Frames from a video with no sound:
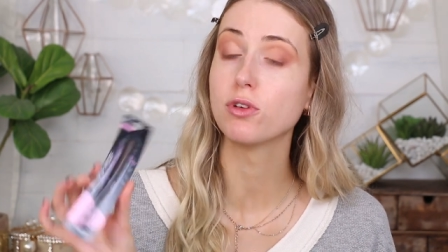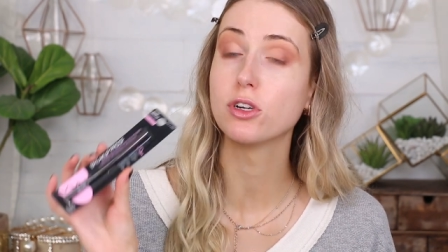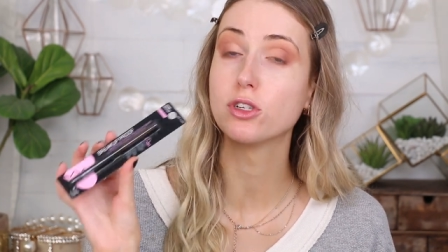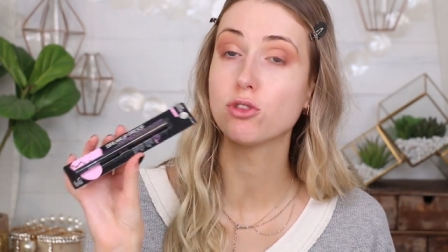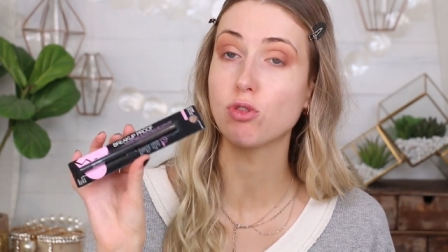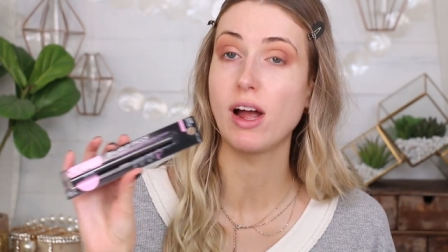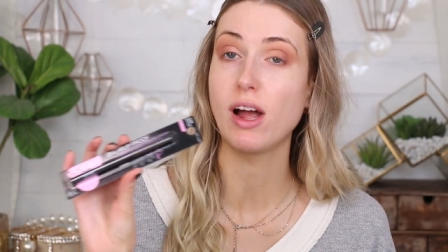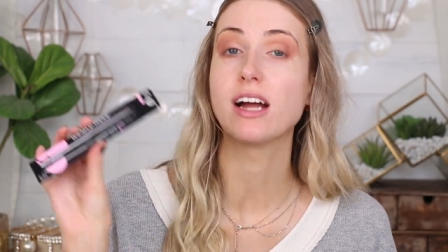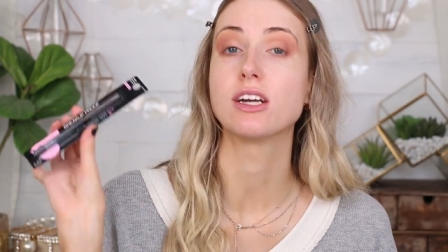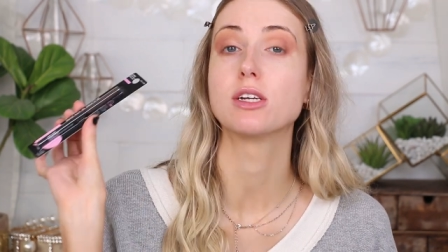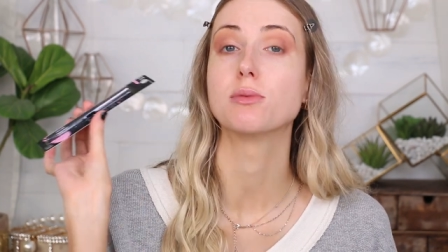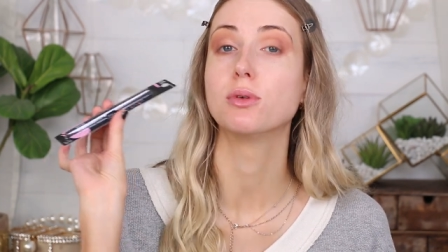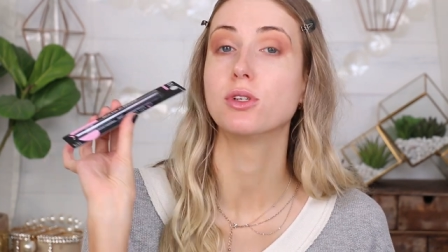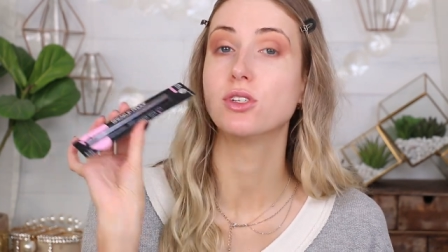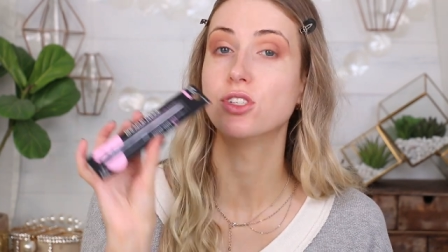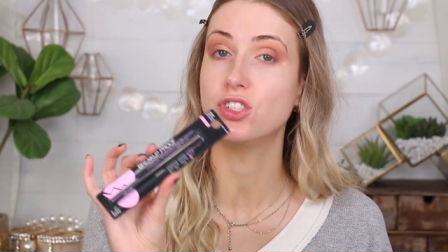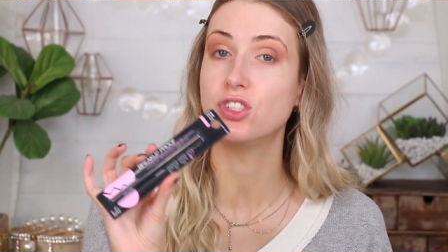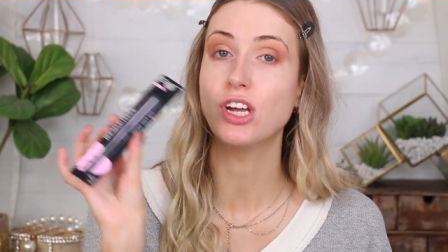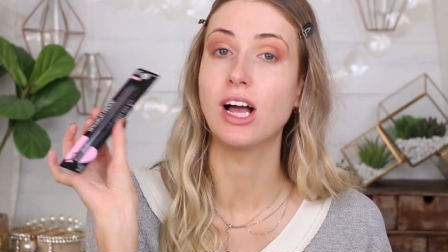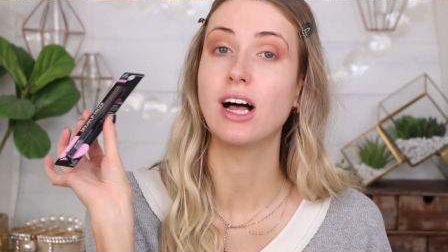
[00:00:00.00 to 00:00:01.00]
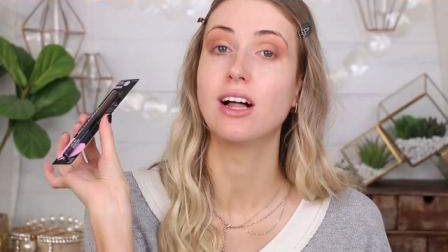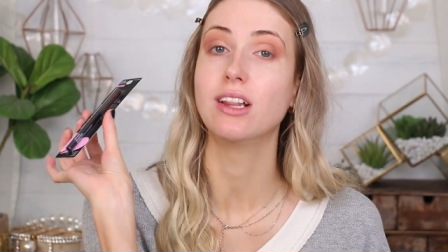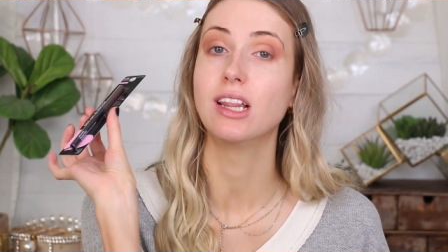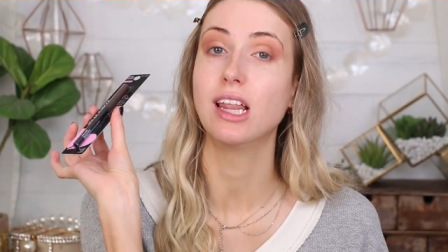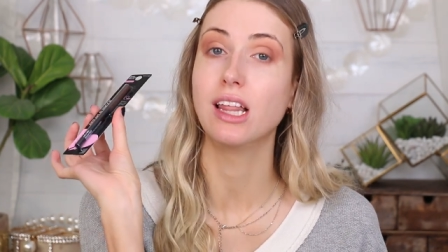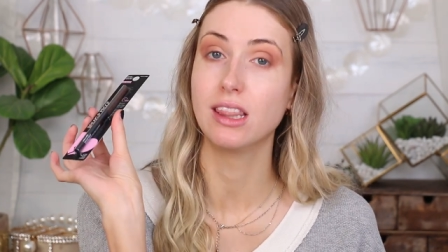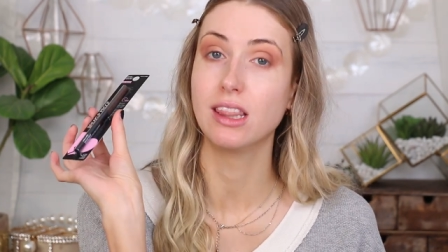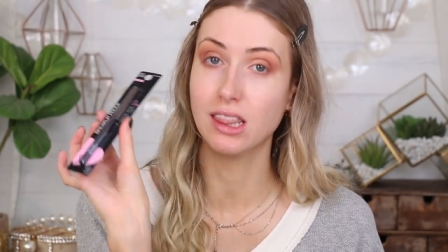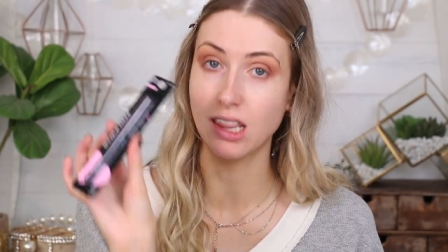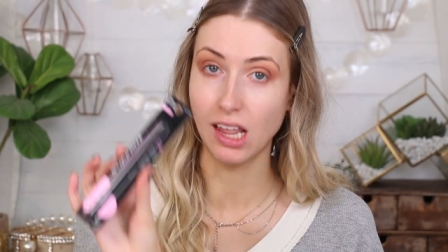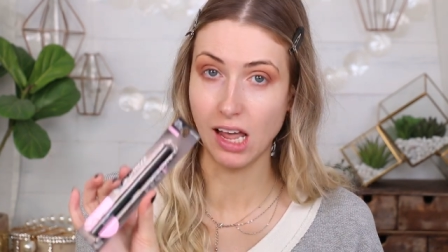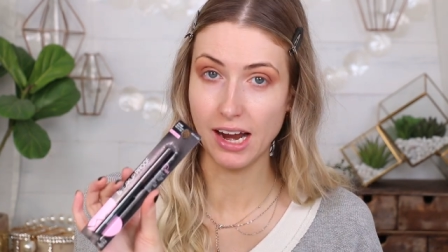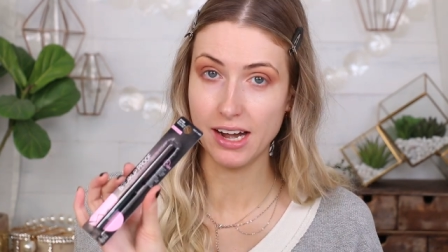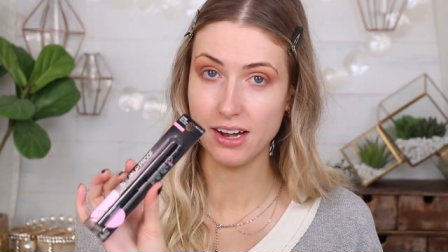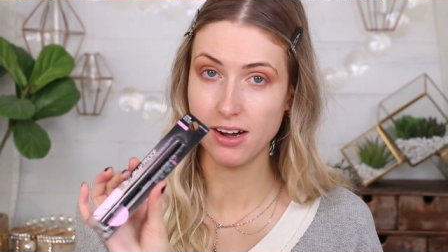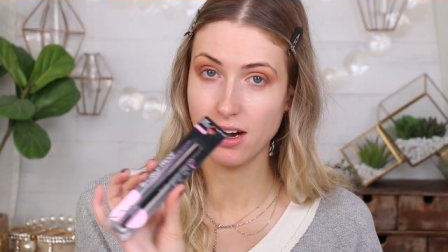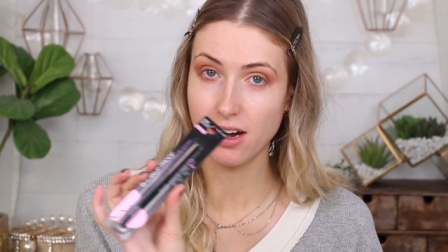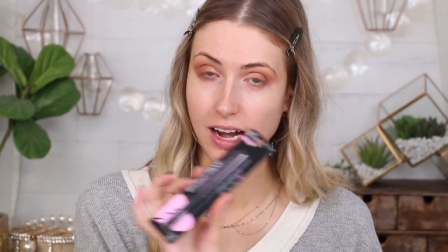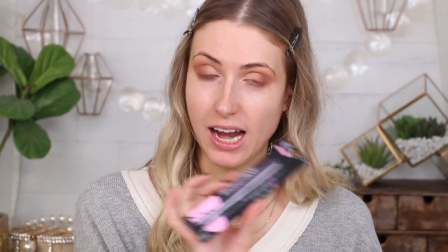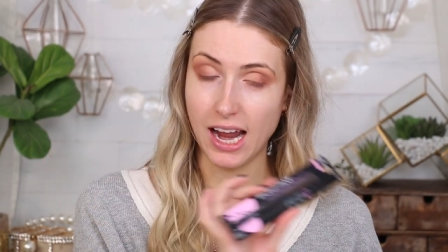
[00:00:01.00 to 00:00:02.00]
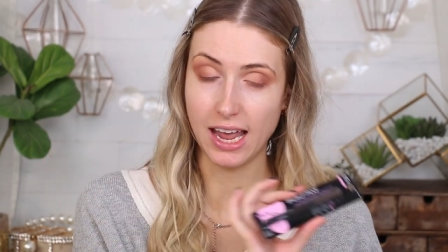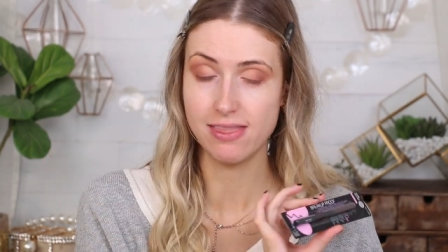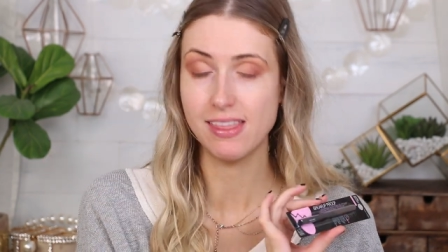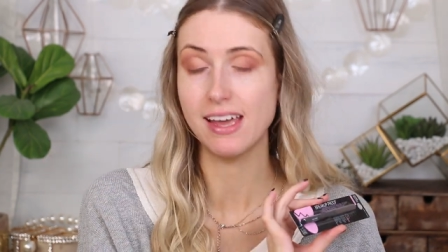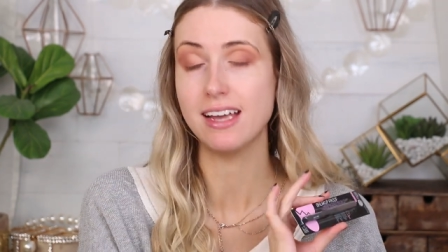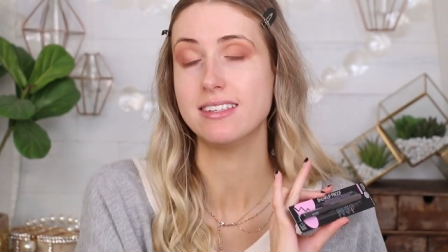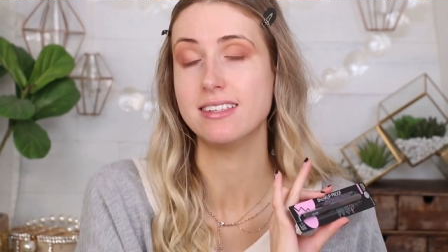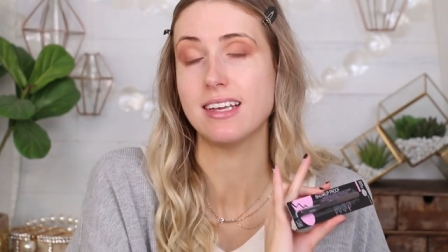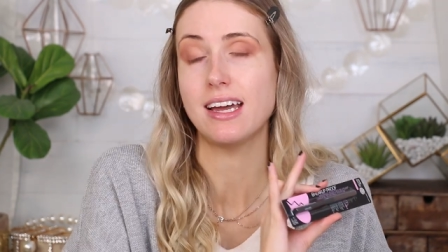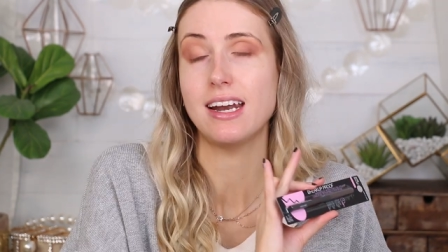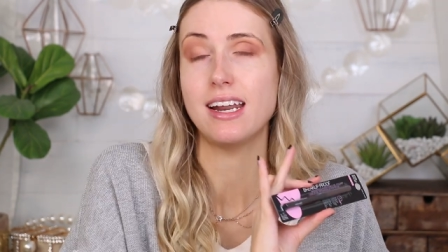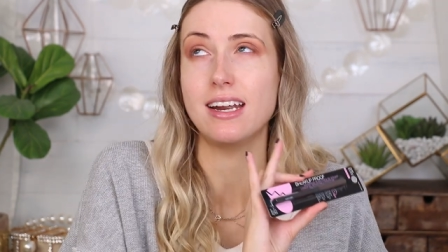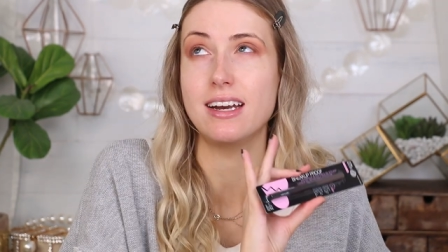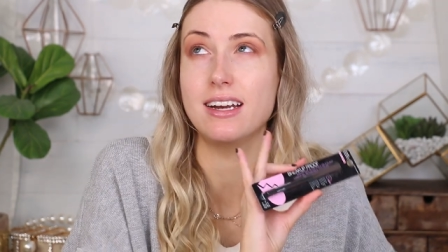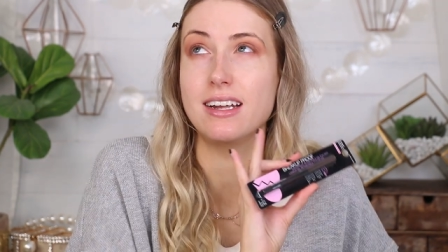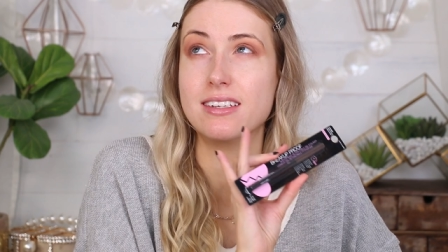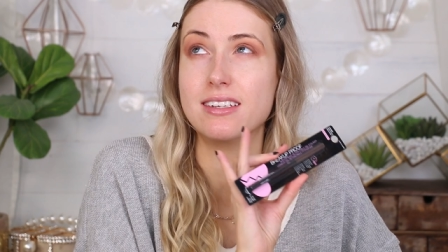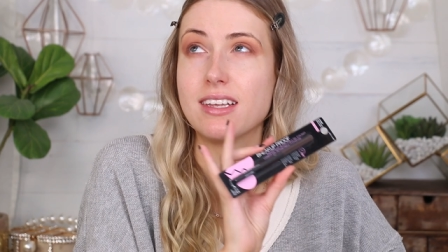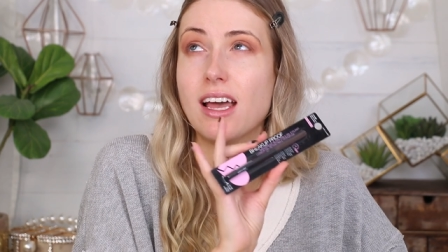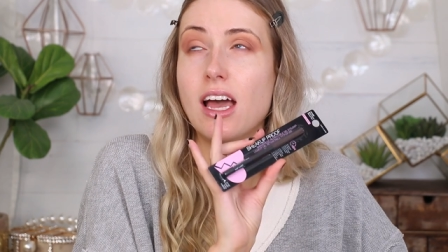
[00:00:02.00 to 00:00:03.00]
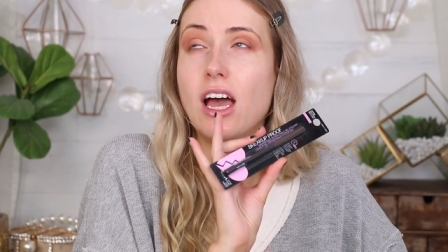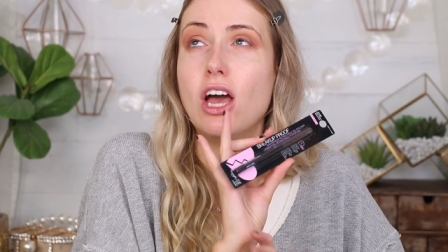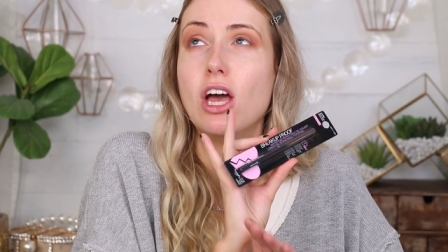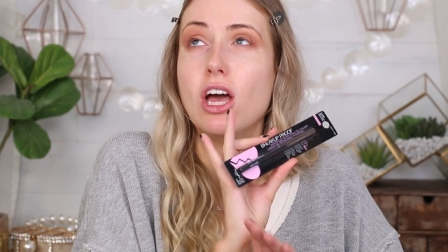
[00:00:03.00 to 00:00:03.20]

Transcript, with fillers: retractable gel liner, and they said it is